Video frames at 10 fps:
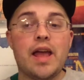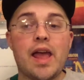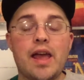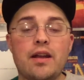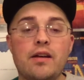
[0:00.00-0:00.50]

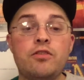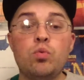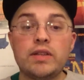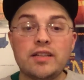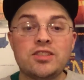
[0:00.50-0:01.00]
And uh, if you
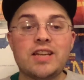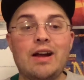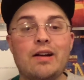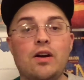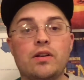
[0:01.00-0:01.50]
want that
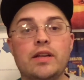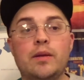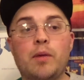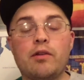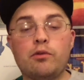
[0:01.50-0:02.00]
shout out
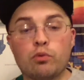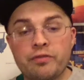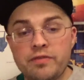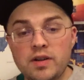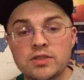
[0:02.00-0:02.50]
in my
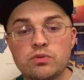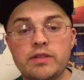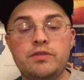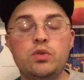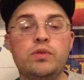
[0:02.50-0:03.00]
first
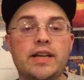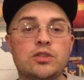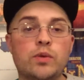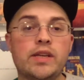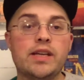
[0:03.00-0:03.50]
review next
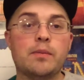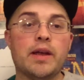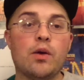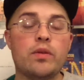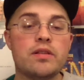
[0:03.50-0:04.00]
weekend,
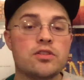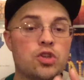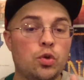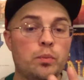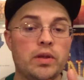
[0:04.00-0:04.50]
man, within
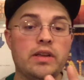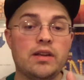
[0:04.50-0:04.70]
two million